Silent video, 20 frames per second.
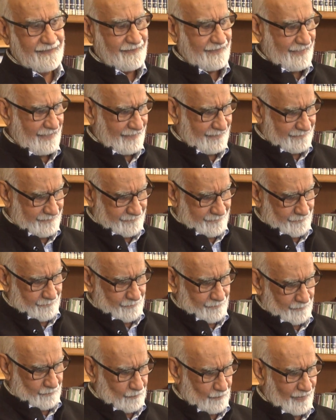and
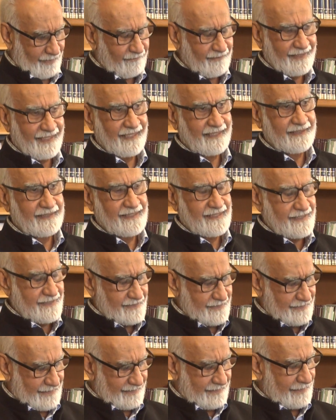whoever
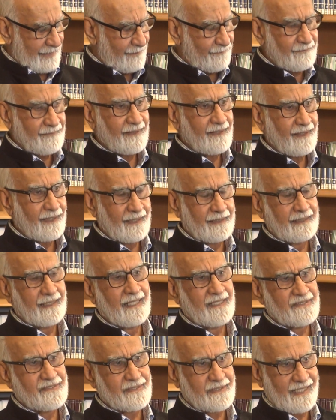agrees, they come on
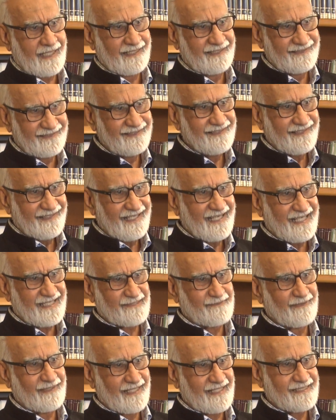our side as
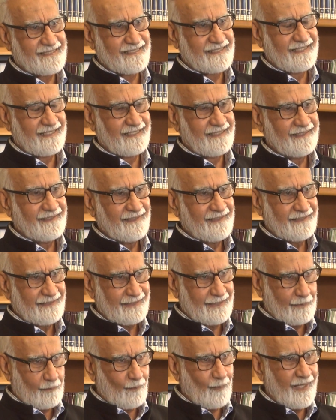far as
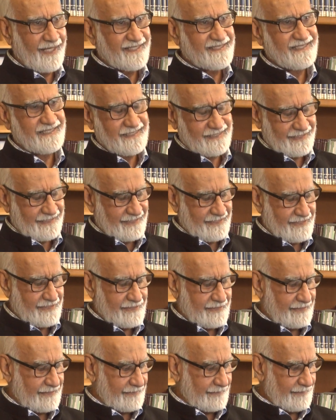their voice is
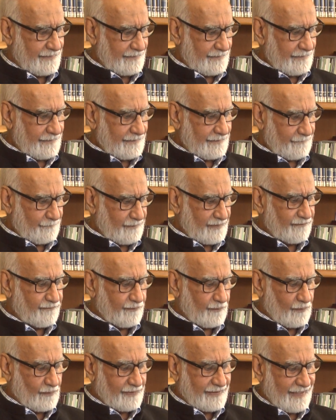concerned.
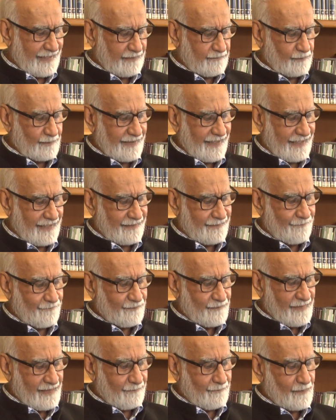Before that, we had
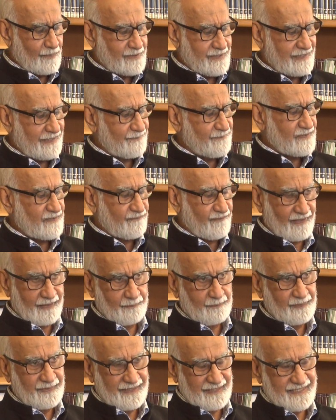Muslims for
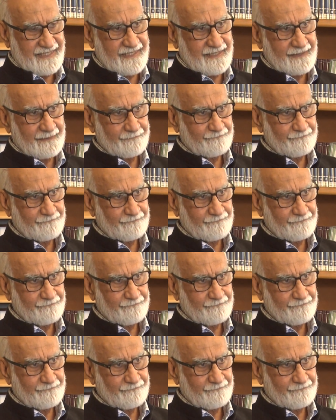Peace.